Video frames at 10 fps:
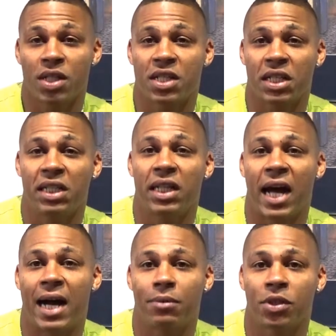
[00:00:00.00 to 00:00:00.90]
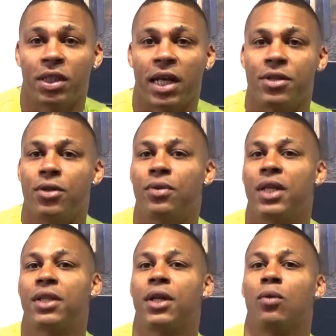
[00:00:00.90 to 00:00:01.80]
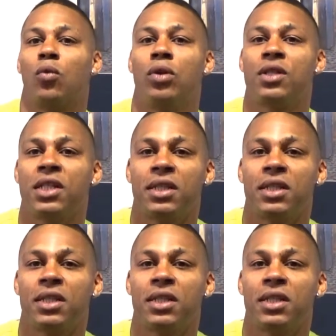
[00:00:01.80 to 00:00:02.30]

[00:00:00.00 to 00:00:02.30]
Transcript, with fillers: It's a good option. I know that they're wanting